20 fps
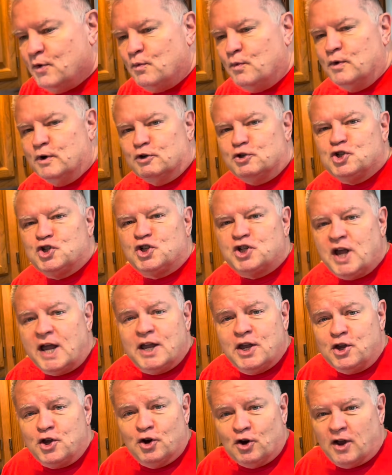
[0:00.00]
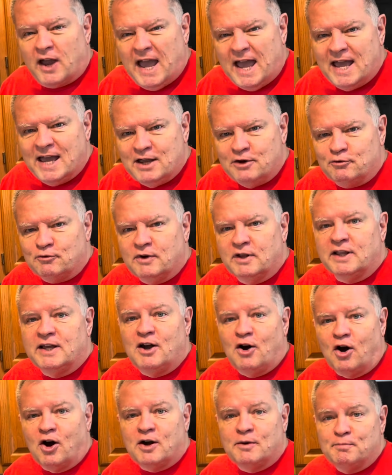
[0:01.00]
will shake your can really
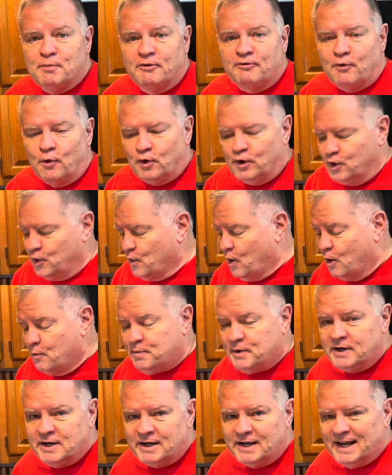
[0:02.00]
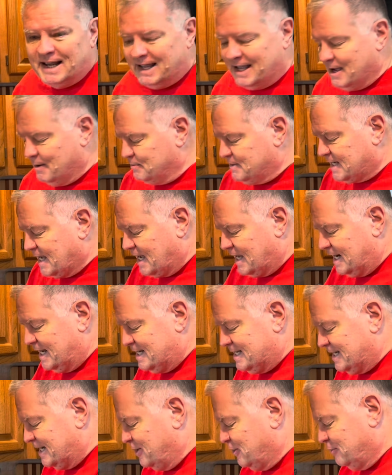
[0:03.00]
hard before you open it, it comes out
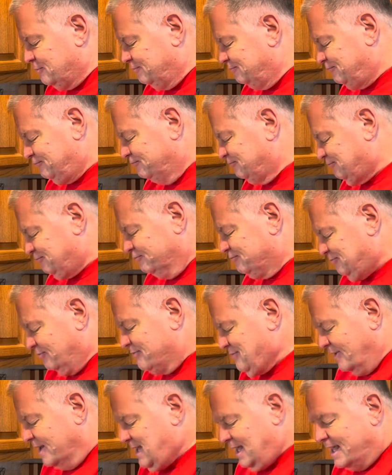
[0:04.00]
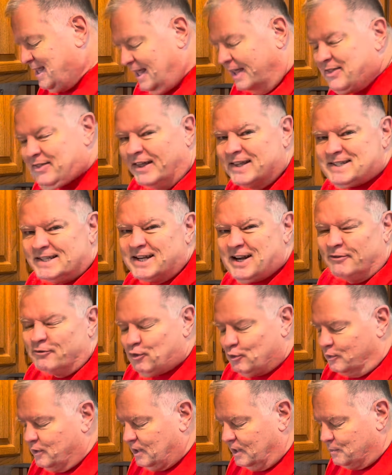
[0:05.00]
easier. That's never
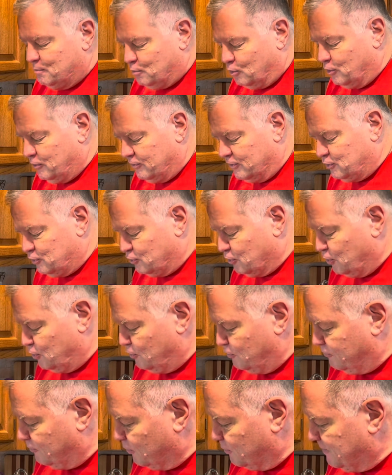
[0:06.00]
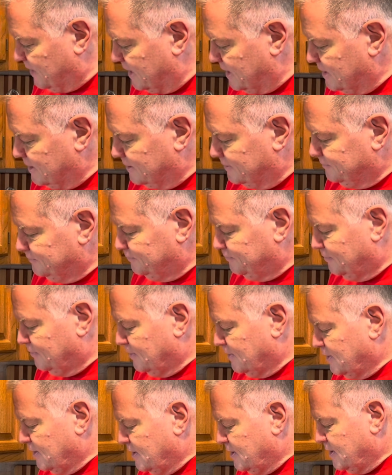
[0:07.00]
really proven true for me.
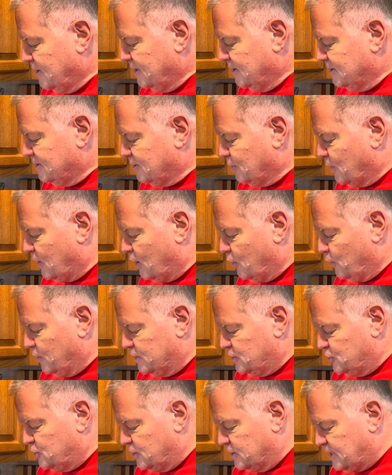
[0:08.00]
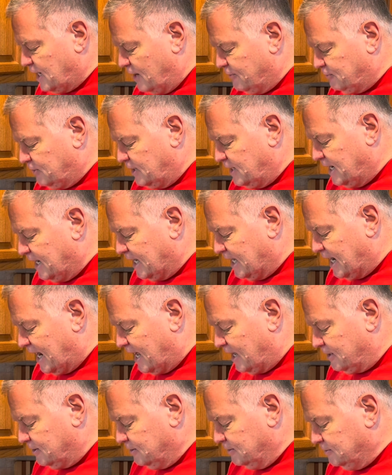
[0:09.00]
So I always just have to dig it
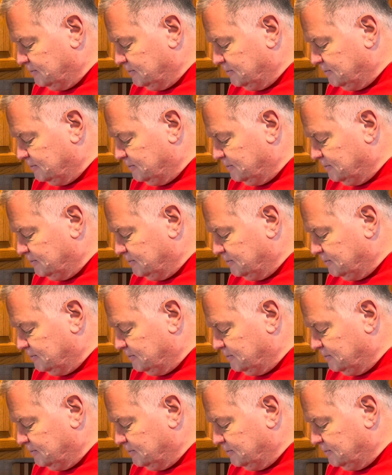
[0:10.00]
out.